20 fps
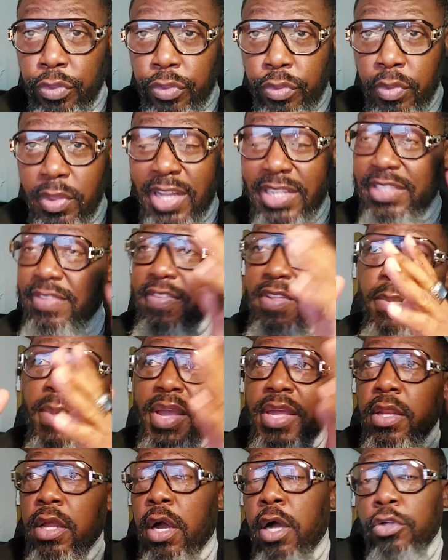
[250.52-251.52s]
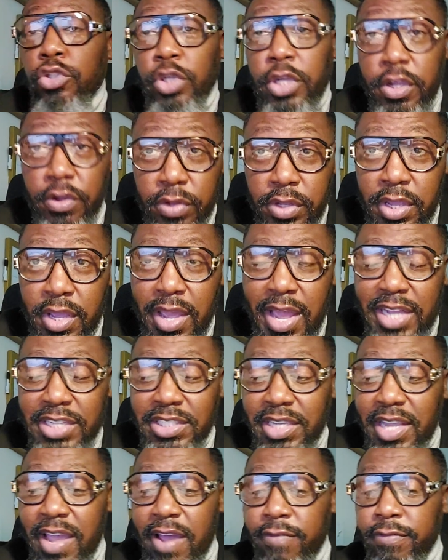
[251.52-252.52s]
let's say they're making 100K a year,
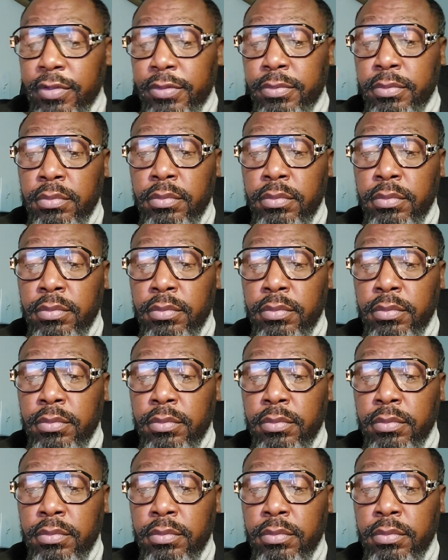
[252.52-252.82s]
actually have